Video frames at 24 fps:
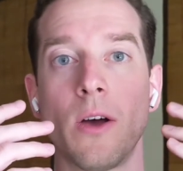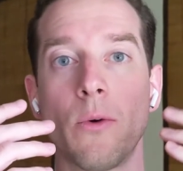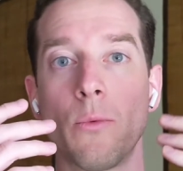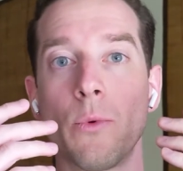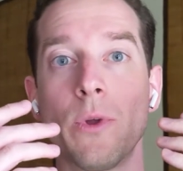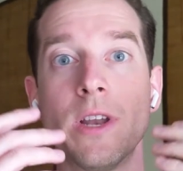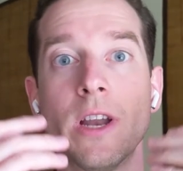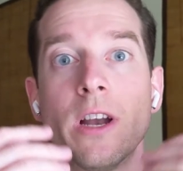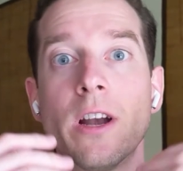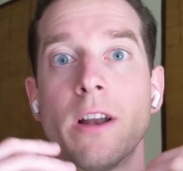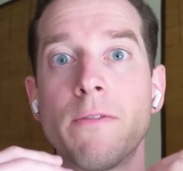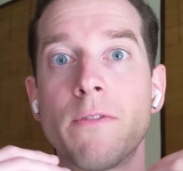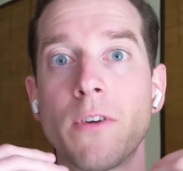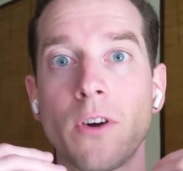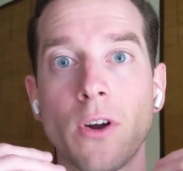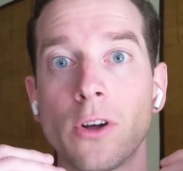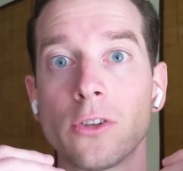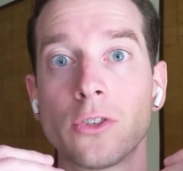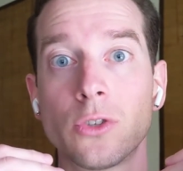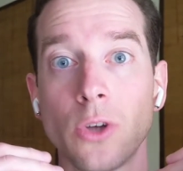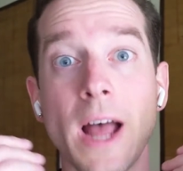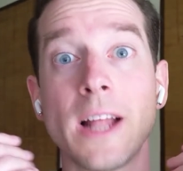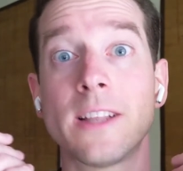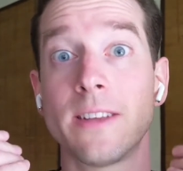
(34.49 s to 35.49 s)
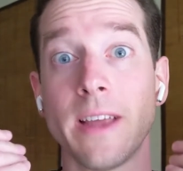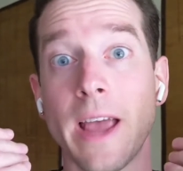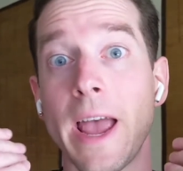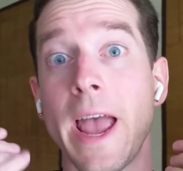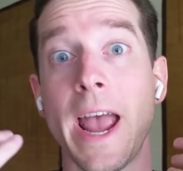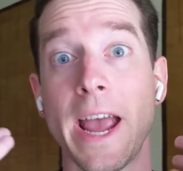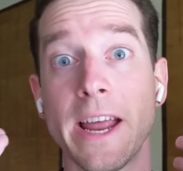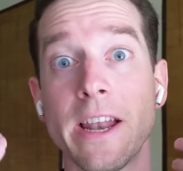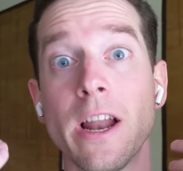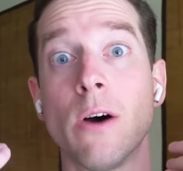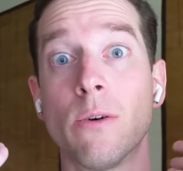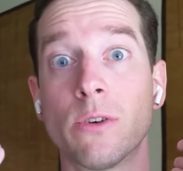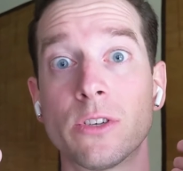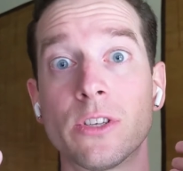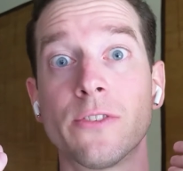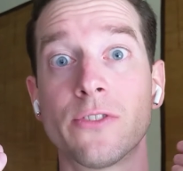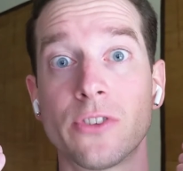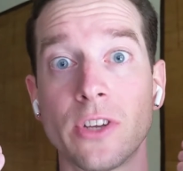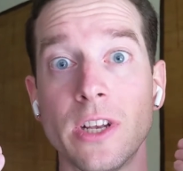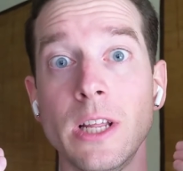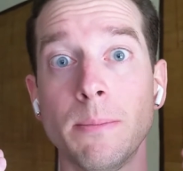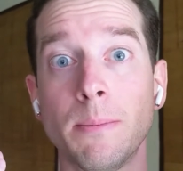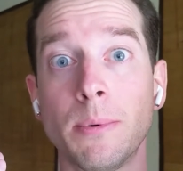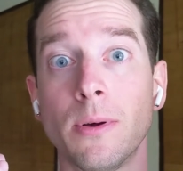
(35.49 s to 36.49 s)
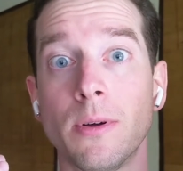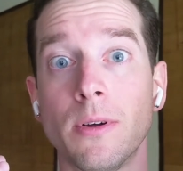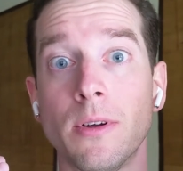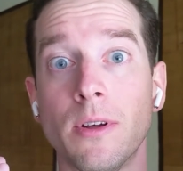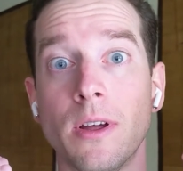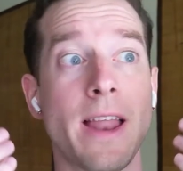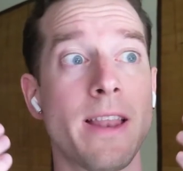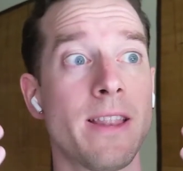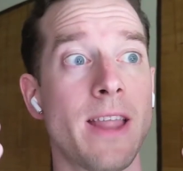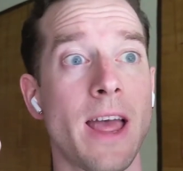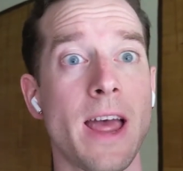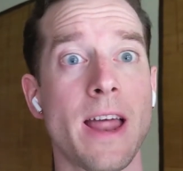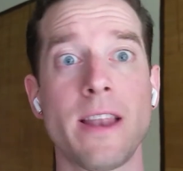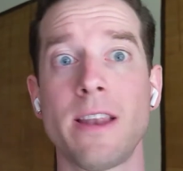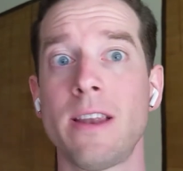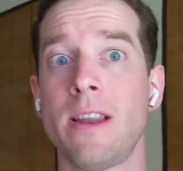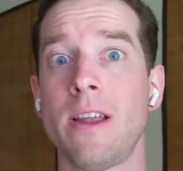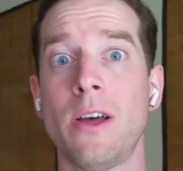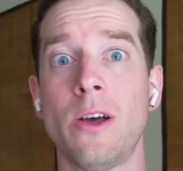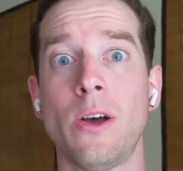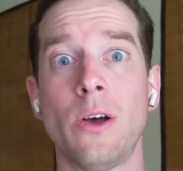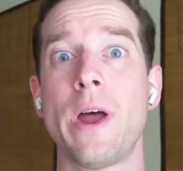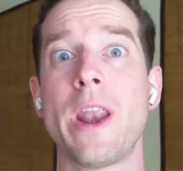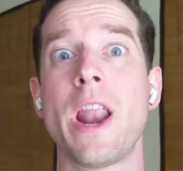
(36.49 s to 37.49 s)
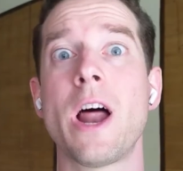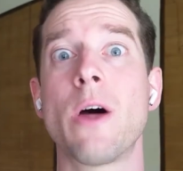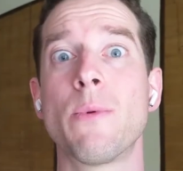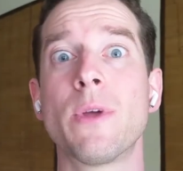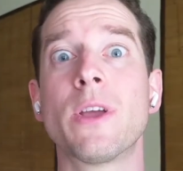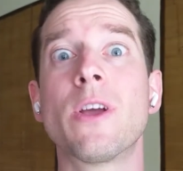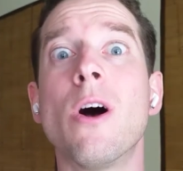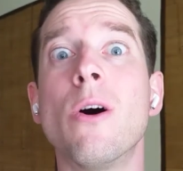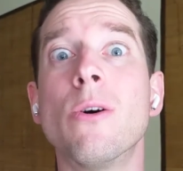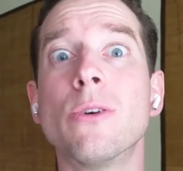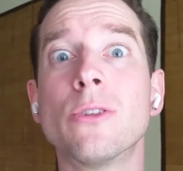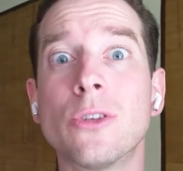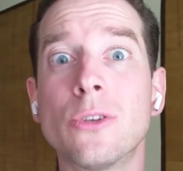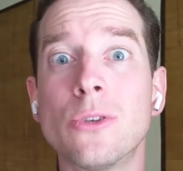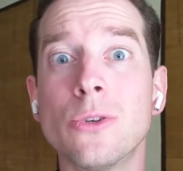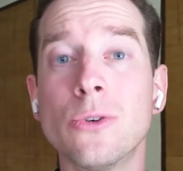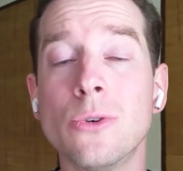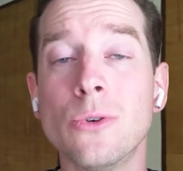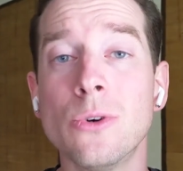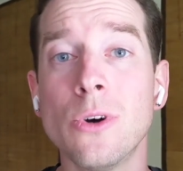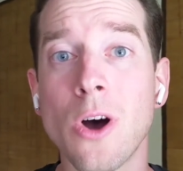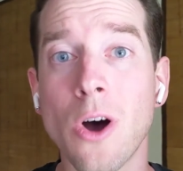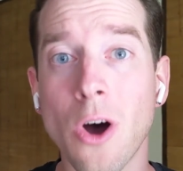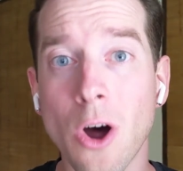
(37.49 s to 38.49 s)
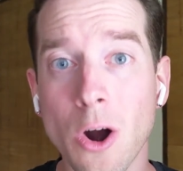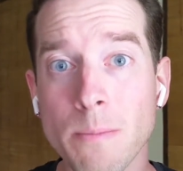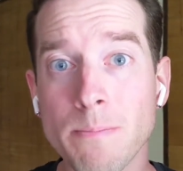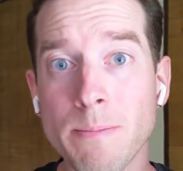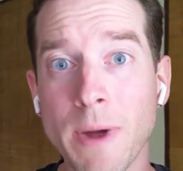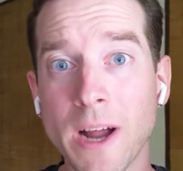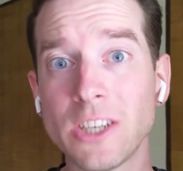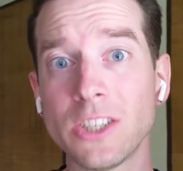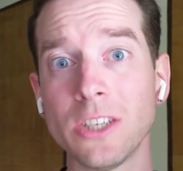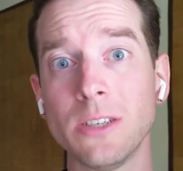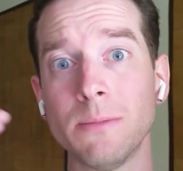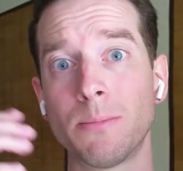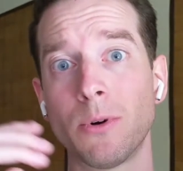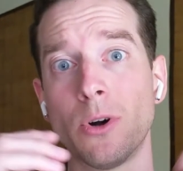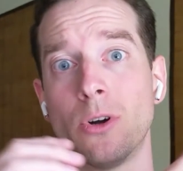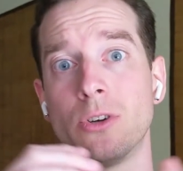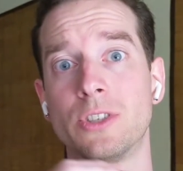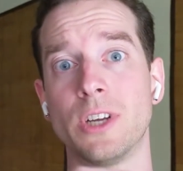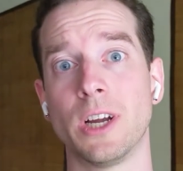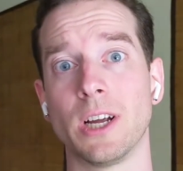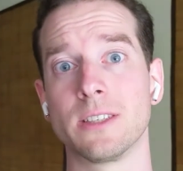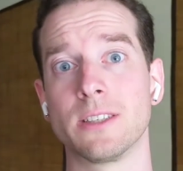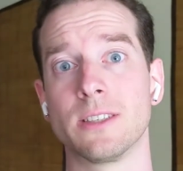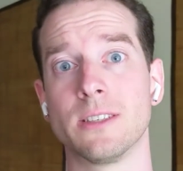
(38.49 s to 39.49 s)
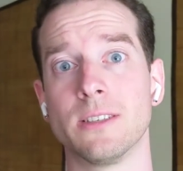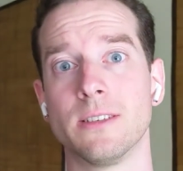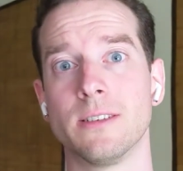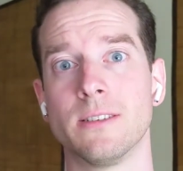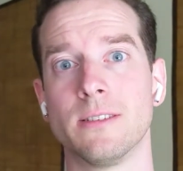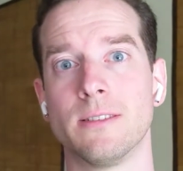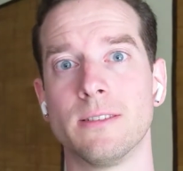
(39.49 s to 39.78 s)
we nearly forgot to add the 8 hours of sleep. And then when are we going to do our passion project?